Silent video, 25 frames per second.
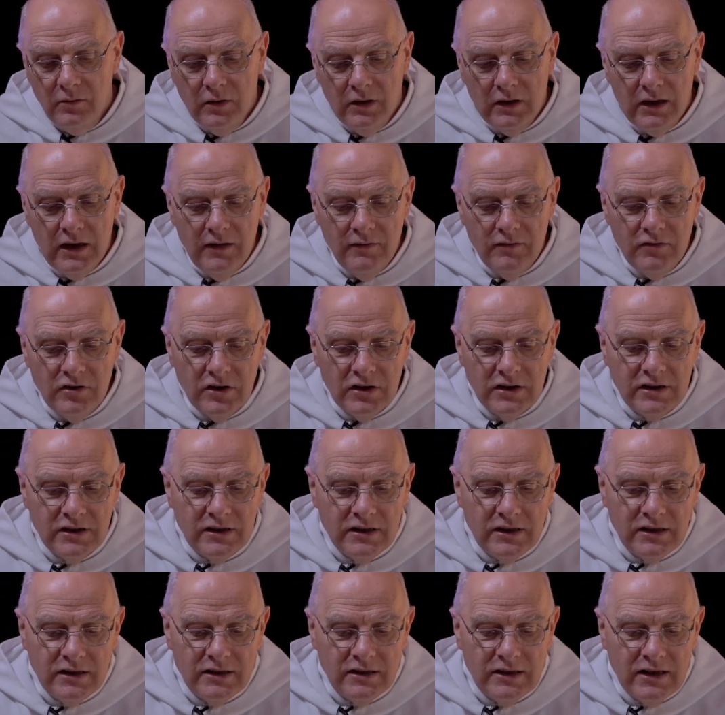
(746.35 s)
What I've
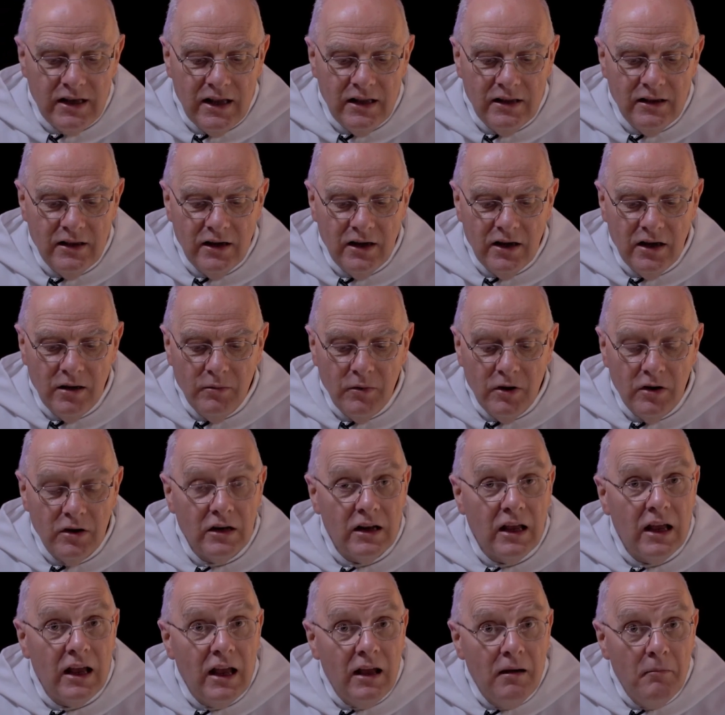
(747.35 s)
just said there about
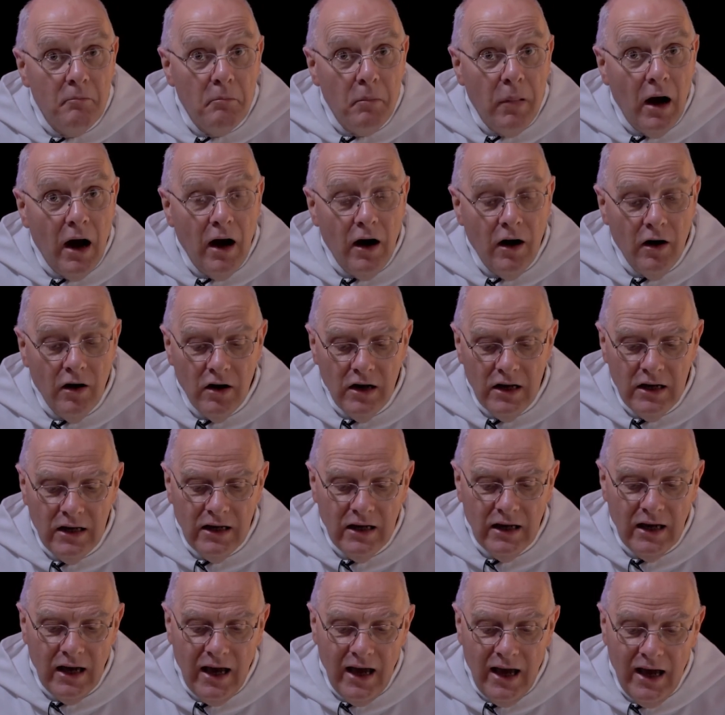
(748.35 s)

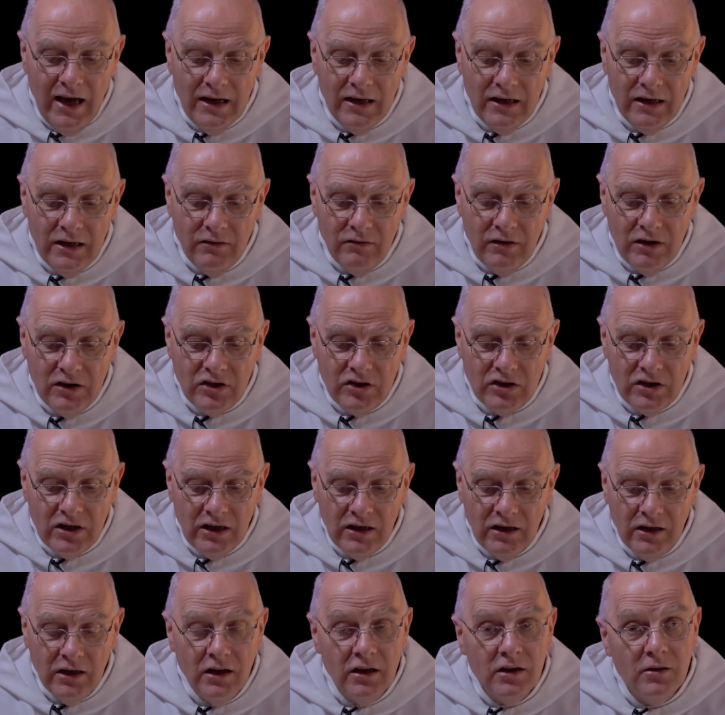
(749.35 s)
empowering and
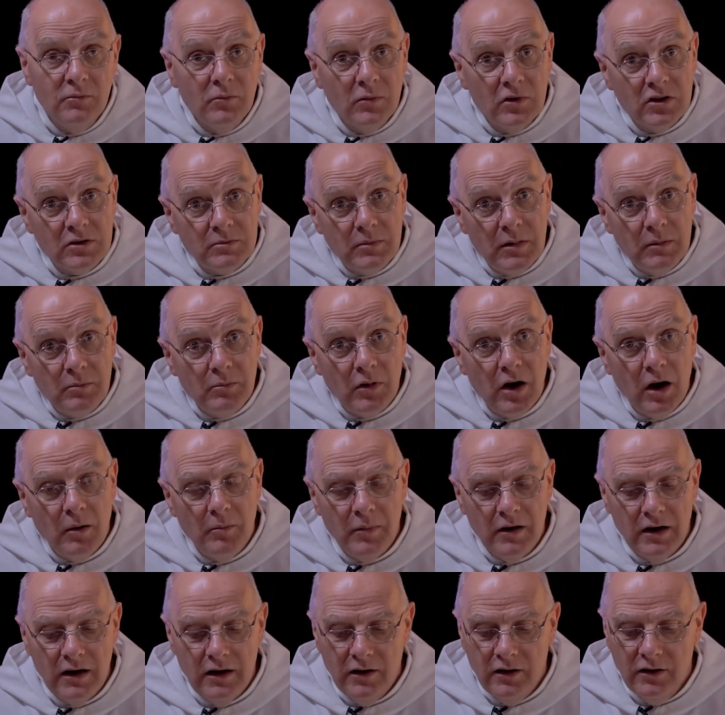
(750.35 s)
enriching must be
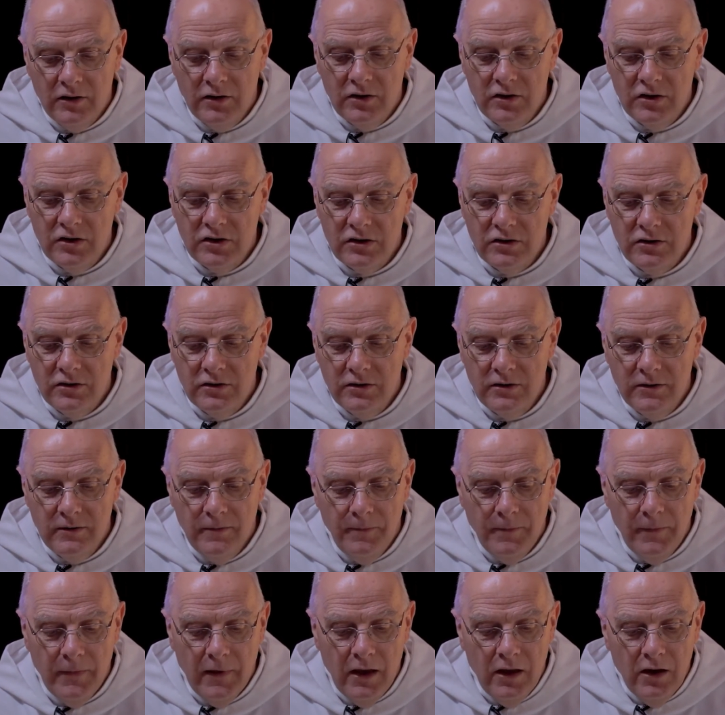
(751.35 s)
properly understood.
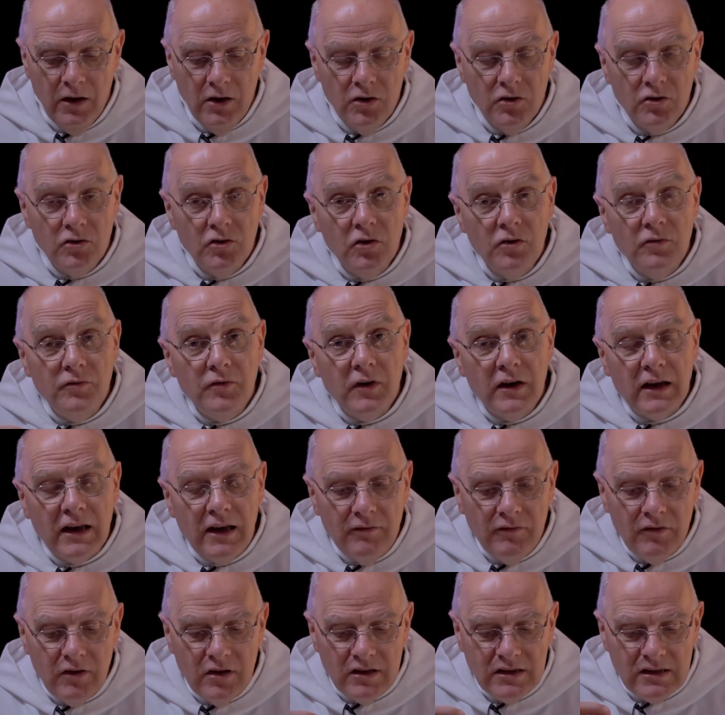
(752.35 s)
True
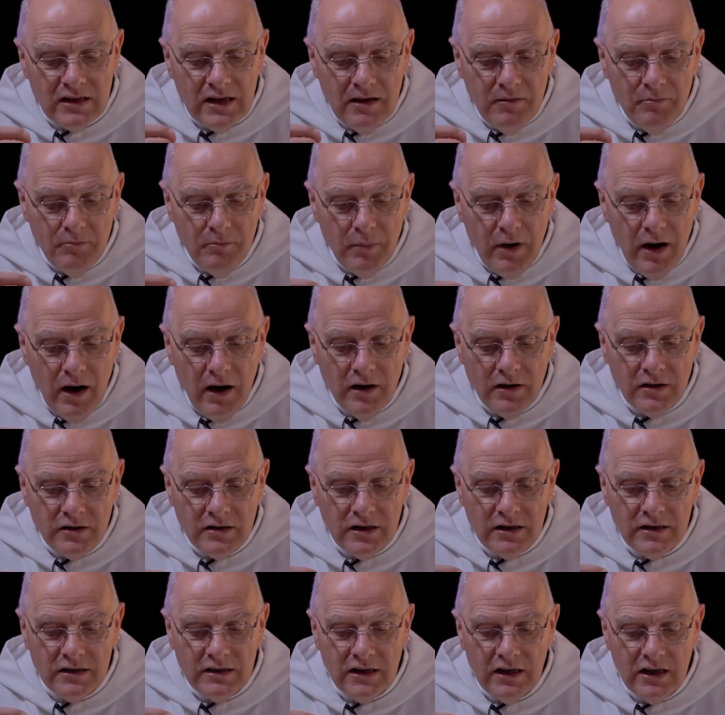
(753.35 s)
forgiveness empowers
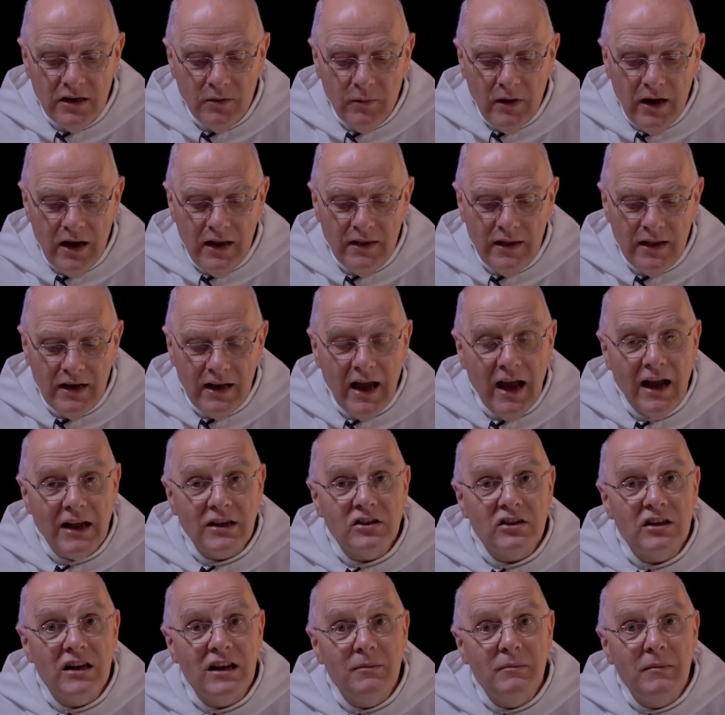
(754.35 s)
us in a way that
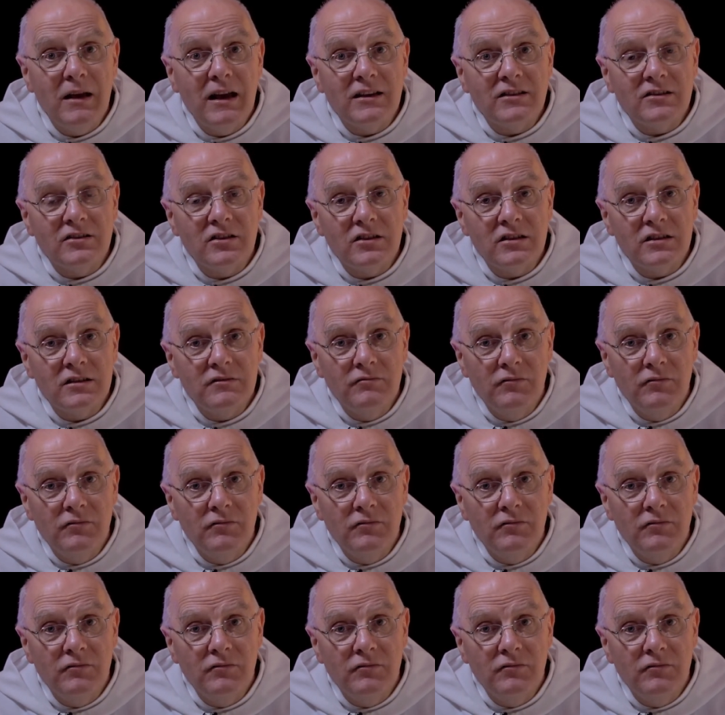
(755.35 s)
actually makes us